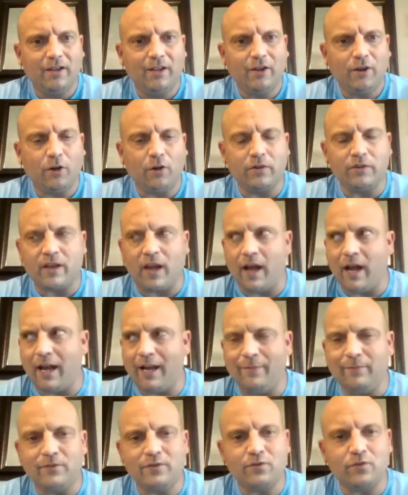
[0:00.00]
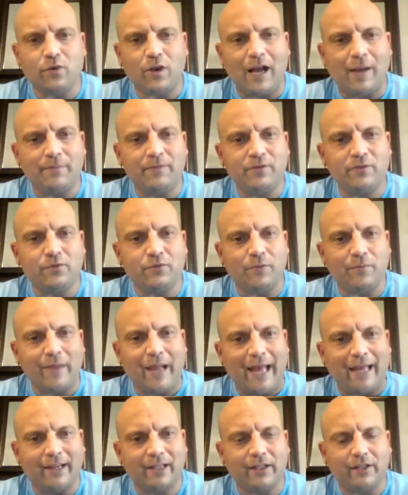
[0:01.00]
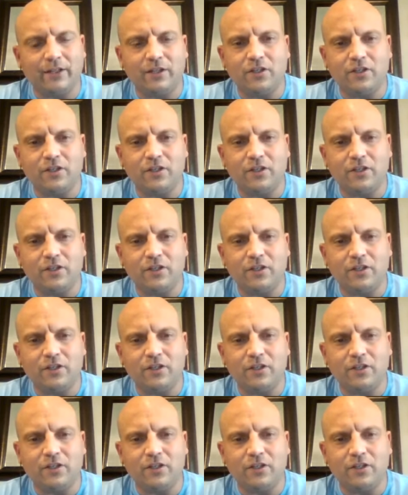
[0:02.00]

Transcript: her times dropped dramatically.